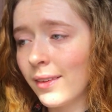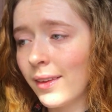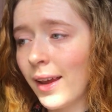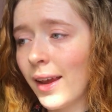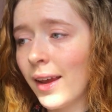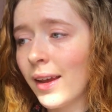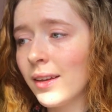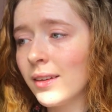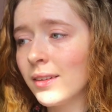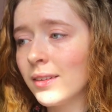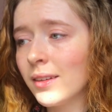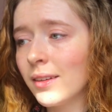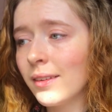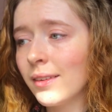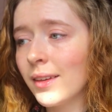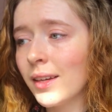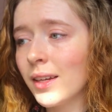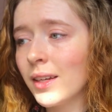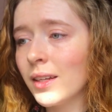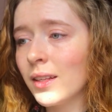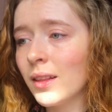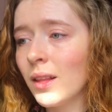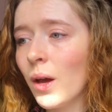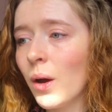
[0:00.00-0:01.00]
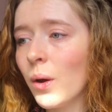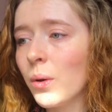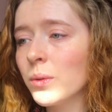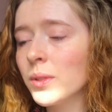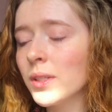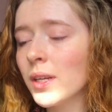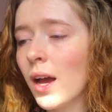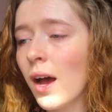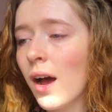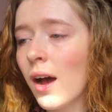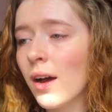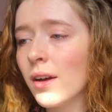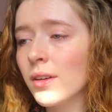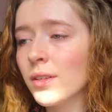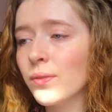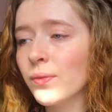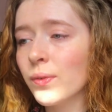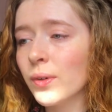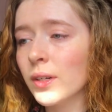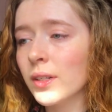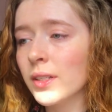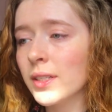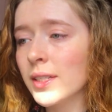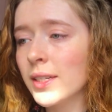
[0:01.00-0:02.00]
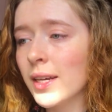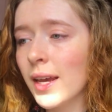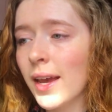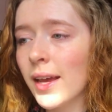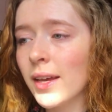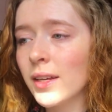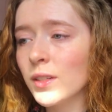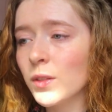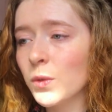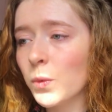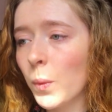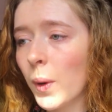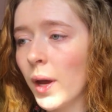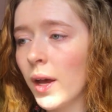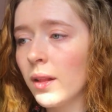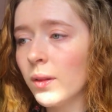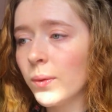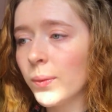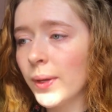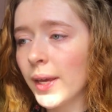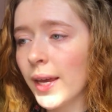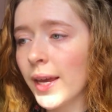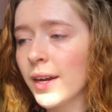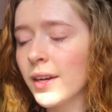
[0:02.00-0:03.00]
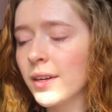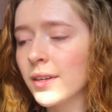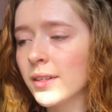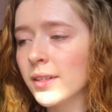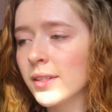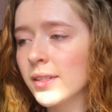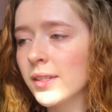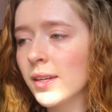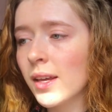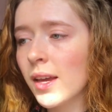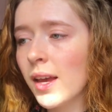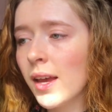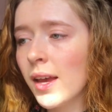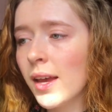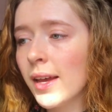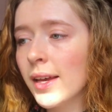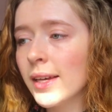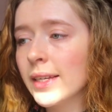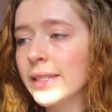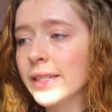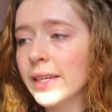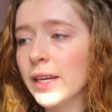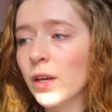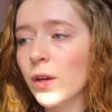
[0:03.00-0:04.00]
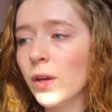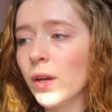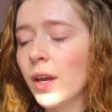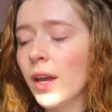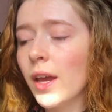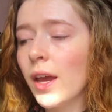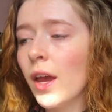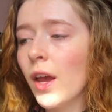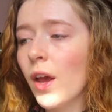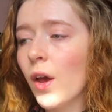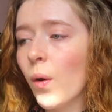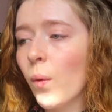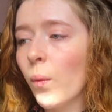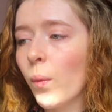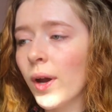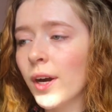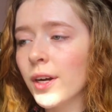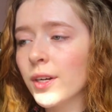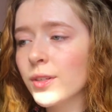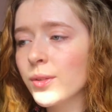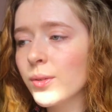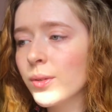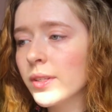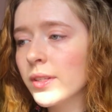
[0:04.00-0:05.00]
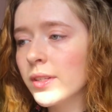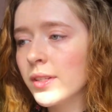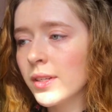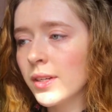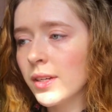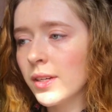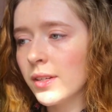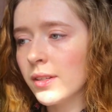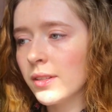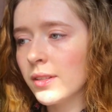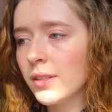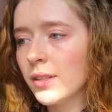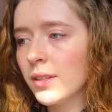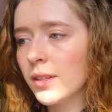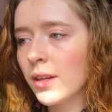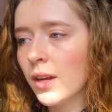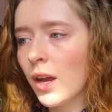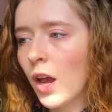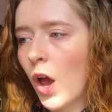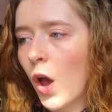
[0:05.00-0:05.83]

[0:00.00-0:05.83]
then they close us for ten, twelve years, say where to sit,